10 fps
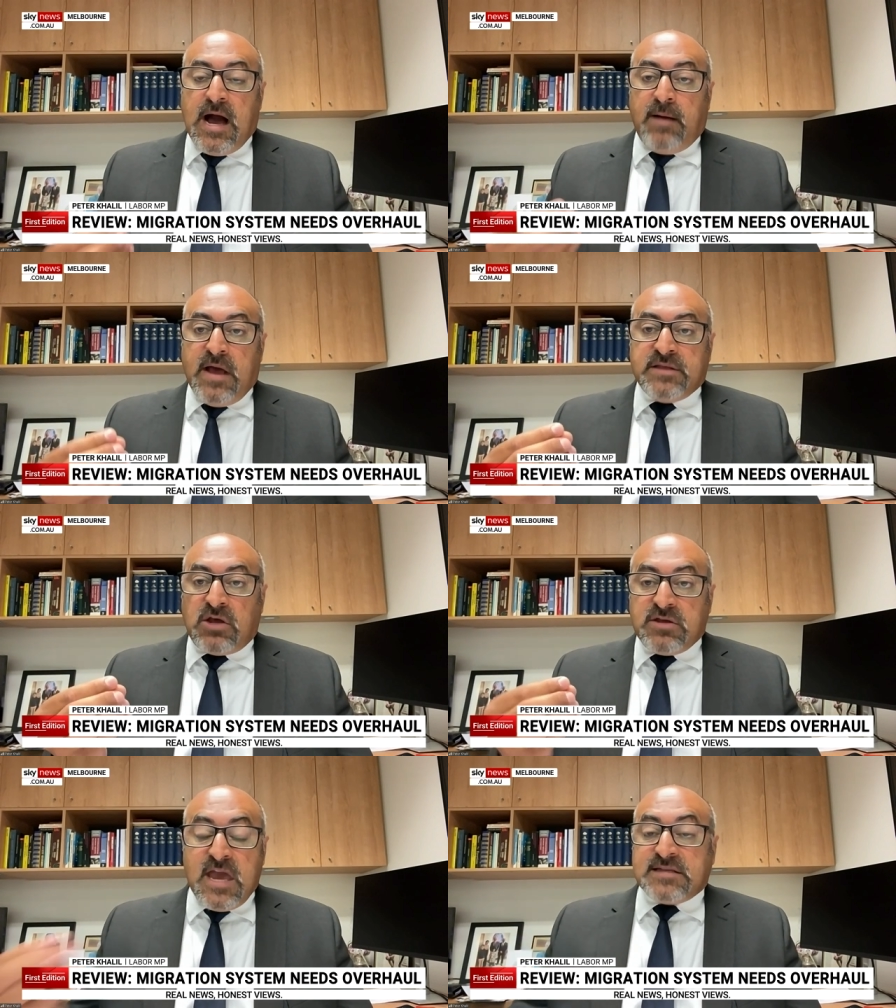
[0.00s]
Um, and
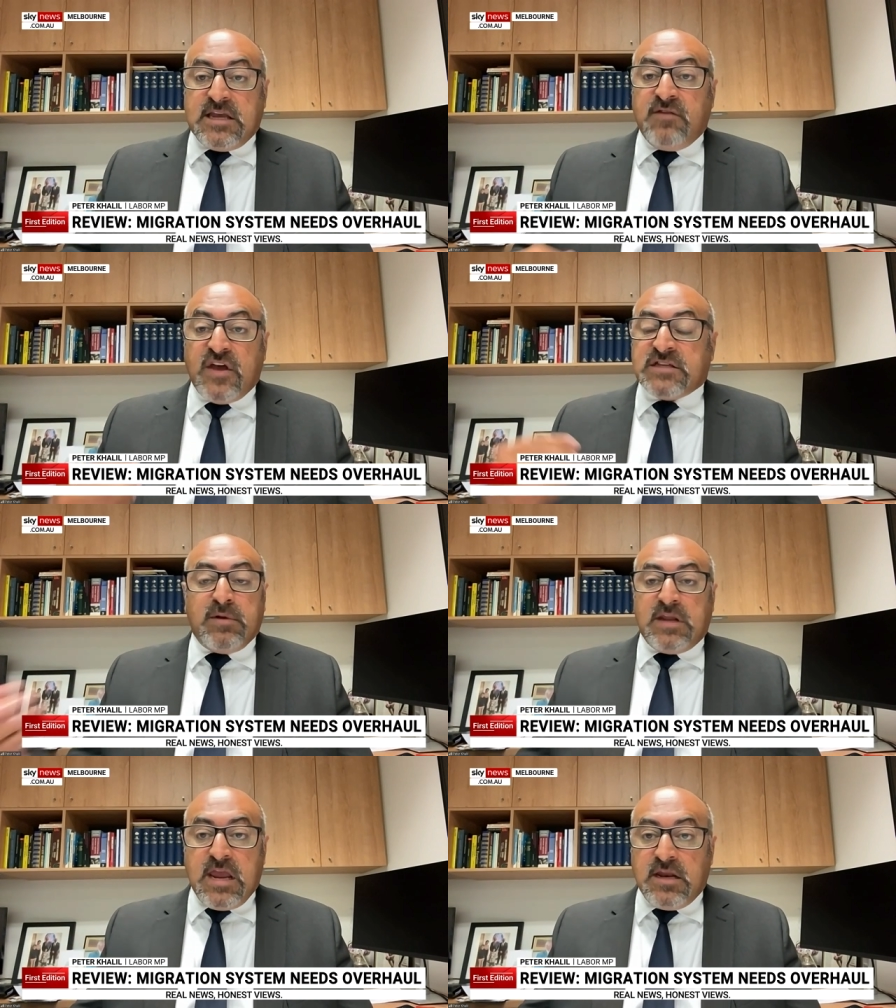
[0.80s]
so, yes,
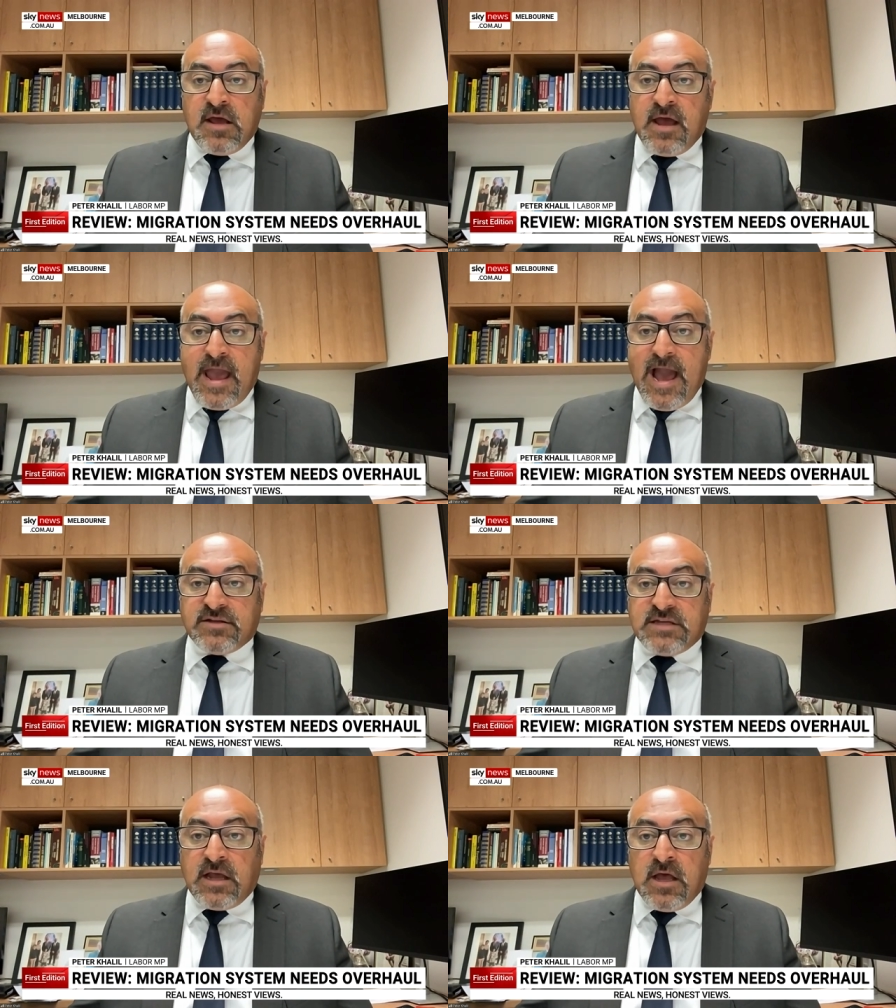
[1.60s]
investment in
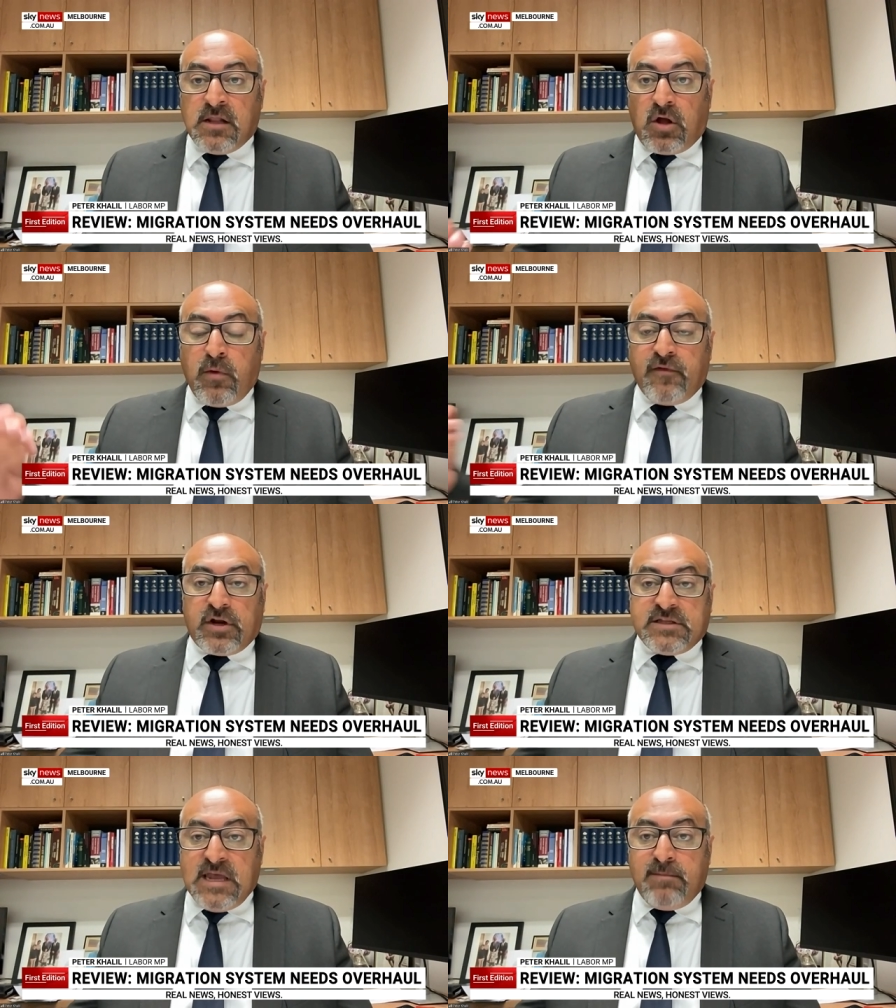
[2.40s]
housing. Like we've
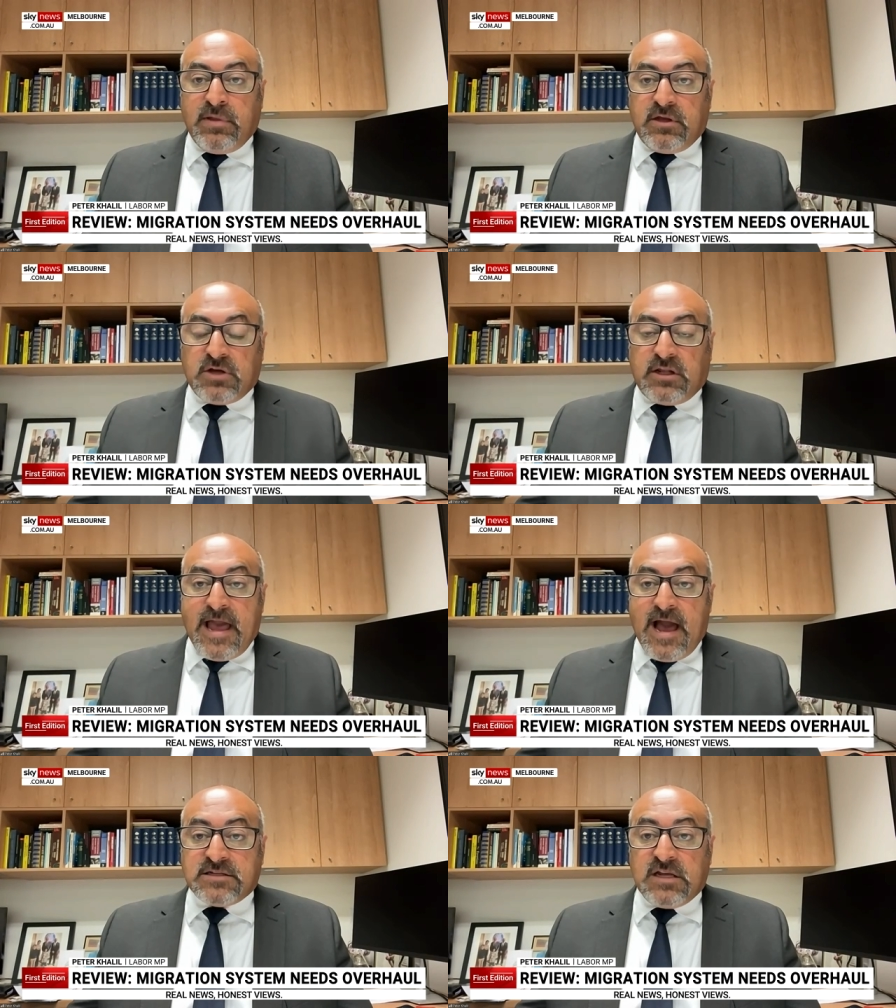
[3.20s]
got a $10 billion
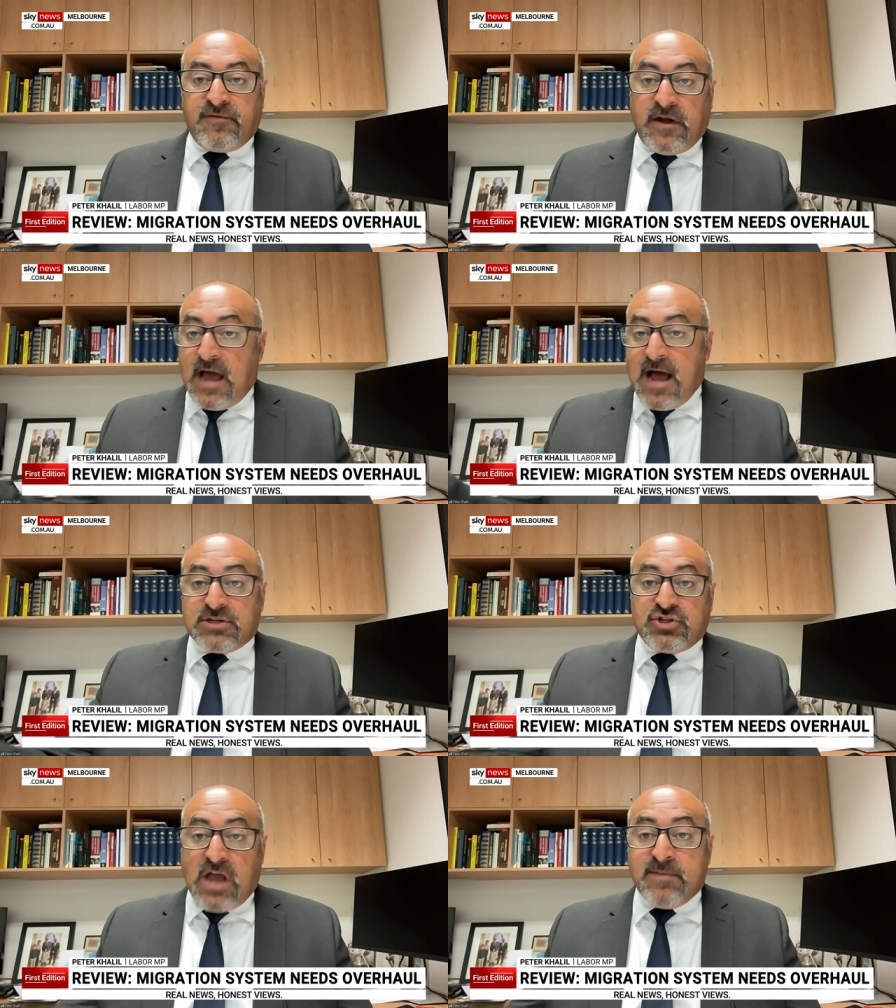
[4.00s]
housing fund.
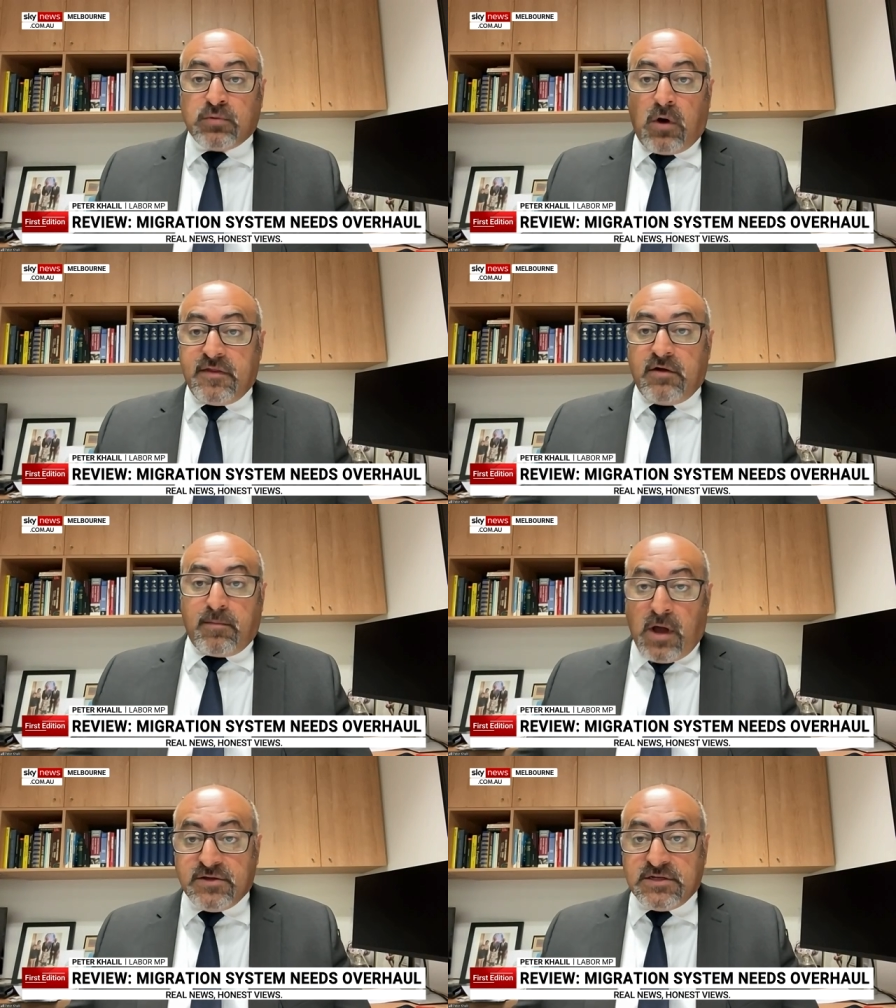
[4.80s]
Ask James why
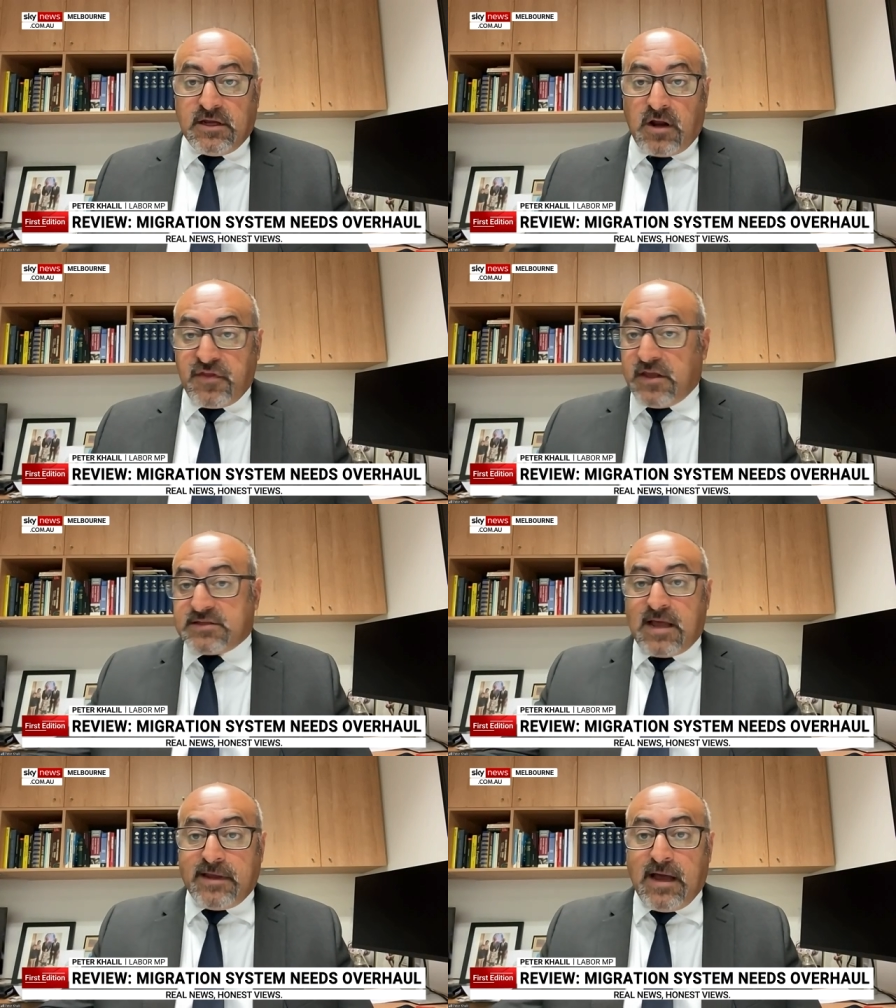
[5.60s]
they're opposing it. I think
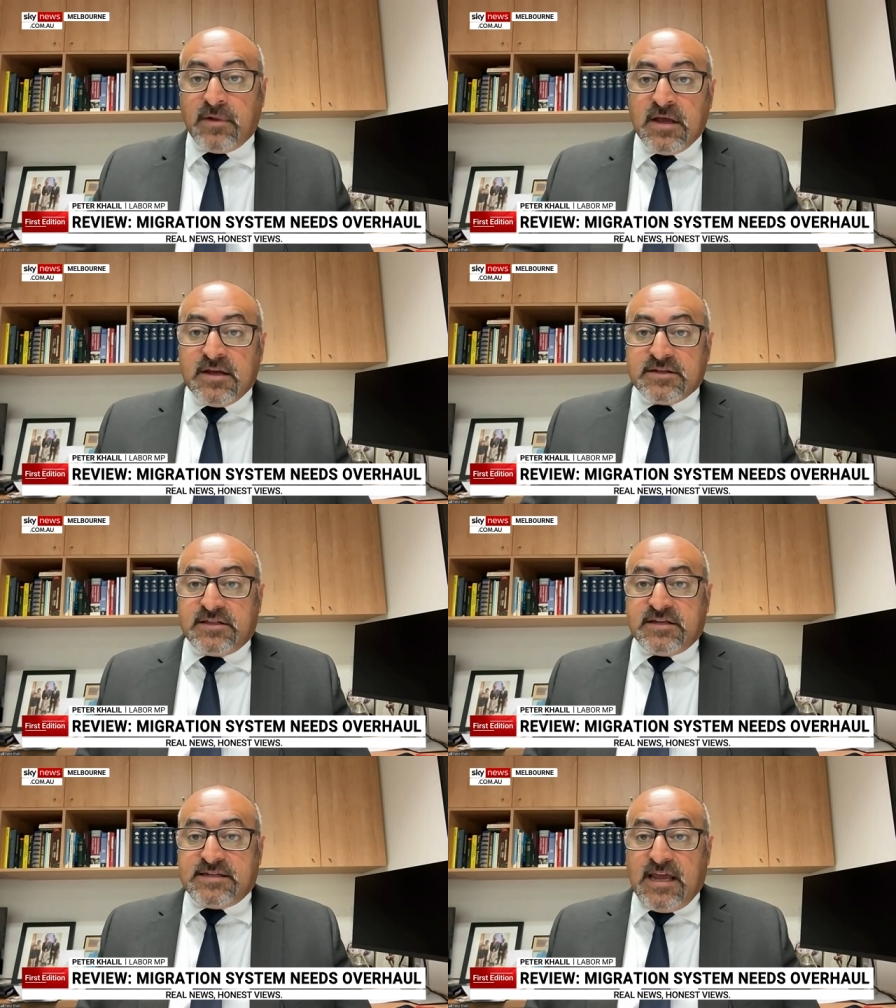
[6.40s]
it's coming up
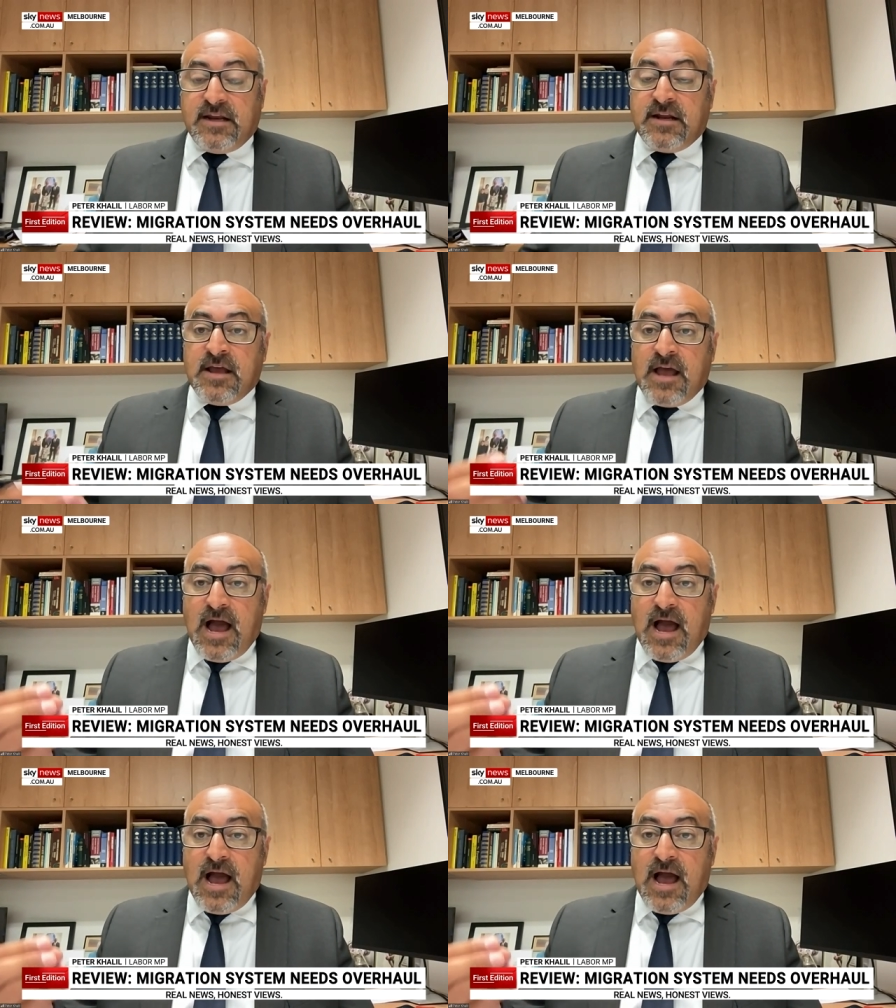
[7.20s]
to the Senate.